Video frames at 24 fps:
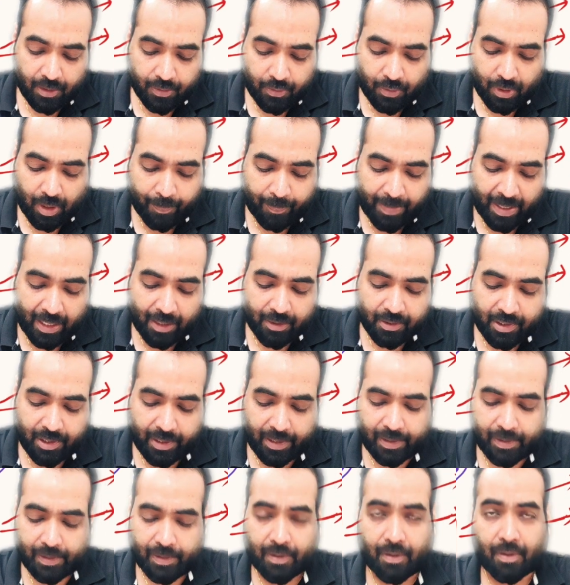So the balance
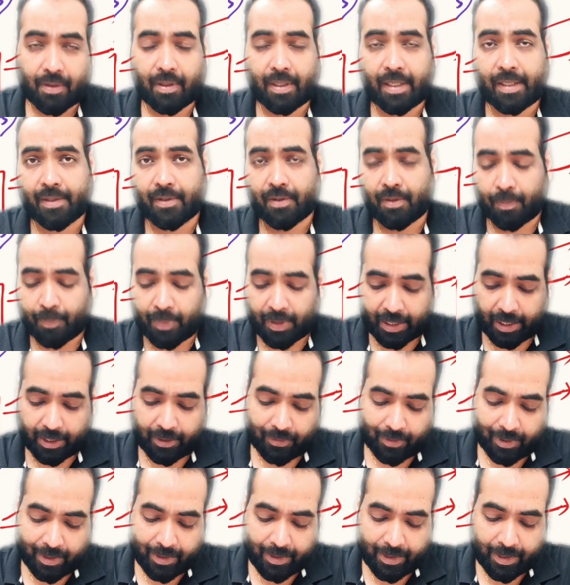sheet is on
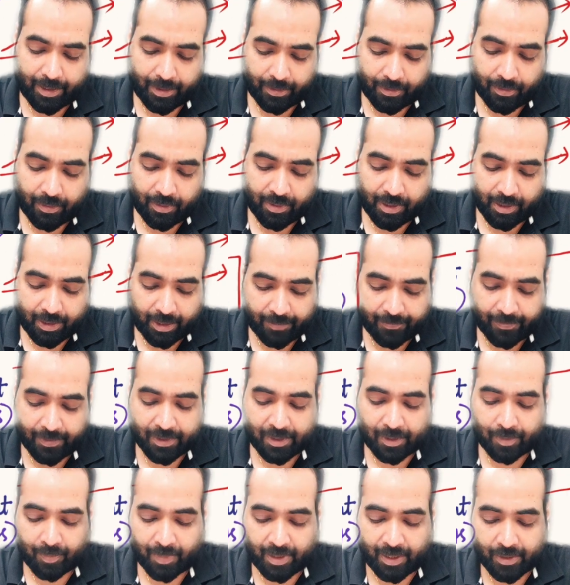particular date on
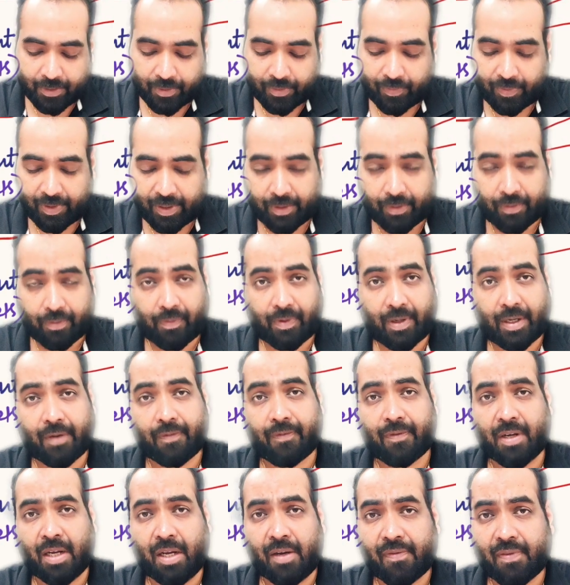31st March
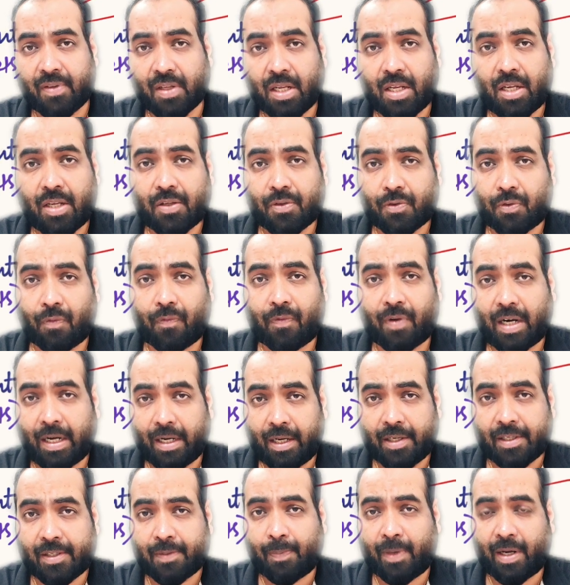2025. So what
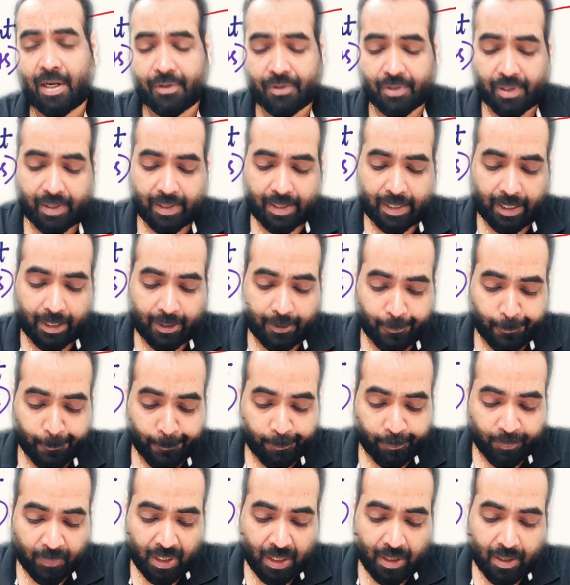does balance sheet tell you?
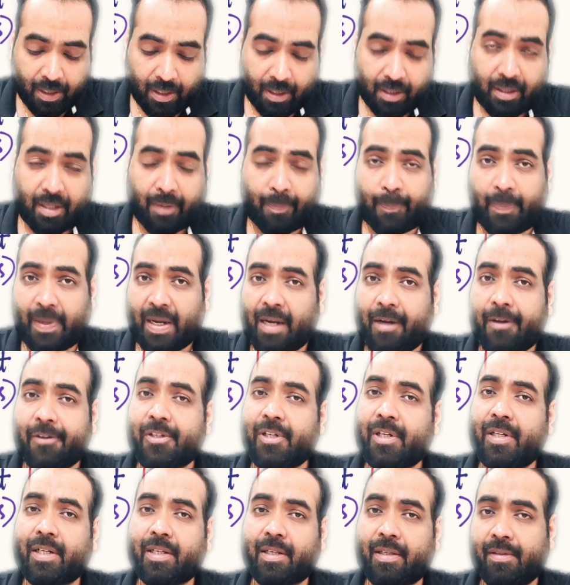The balance
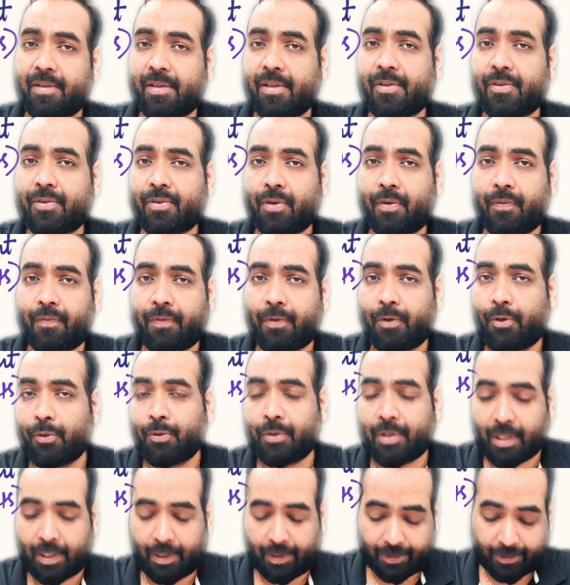sheet consists of
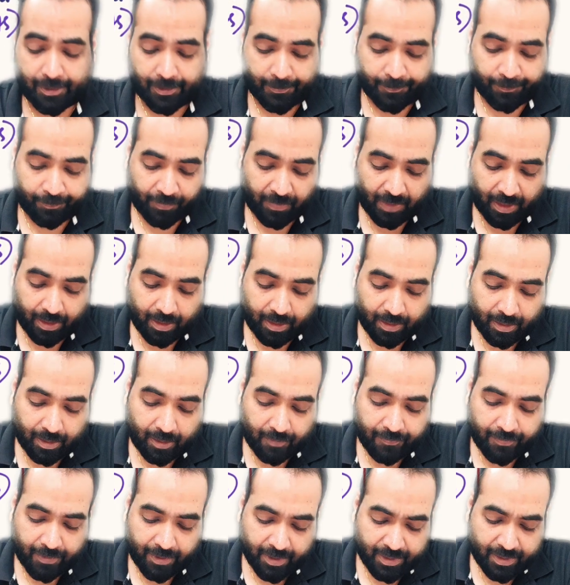two things. The
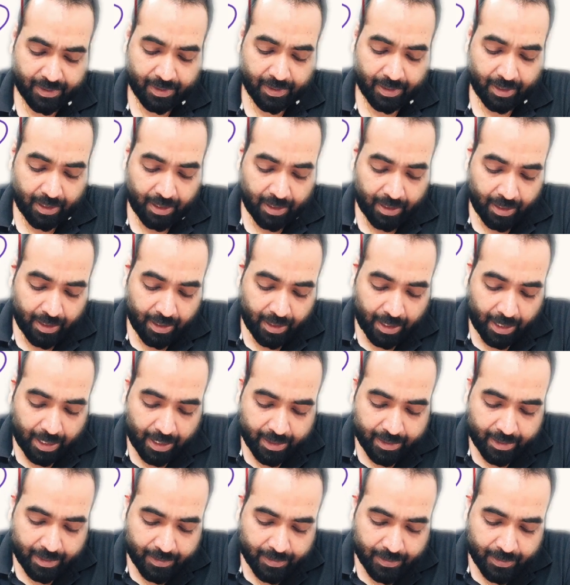first
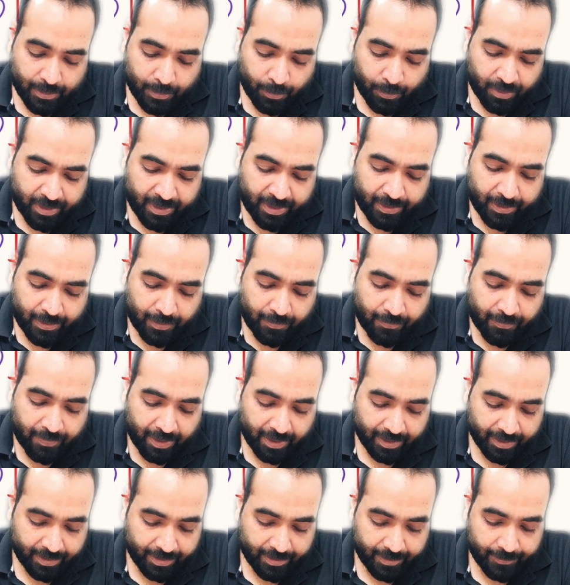are the sources of
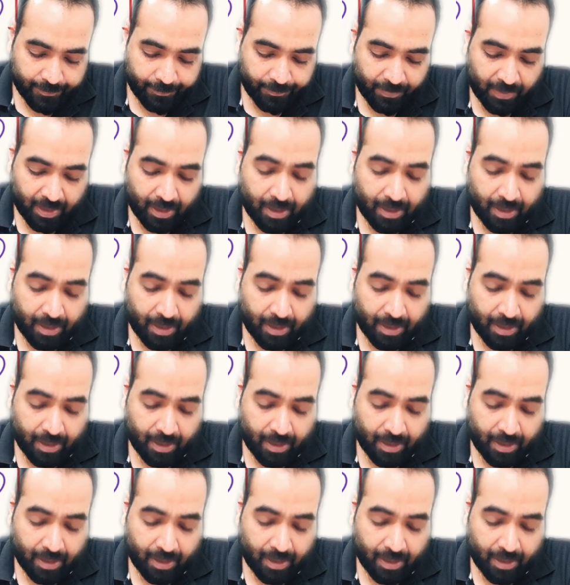funds.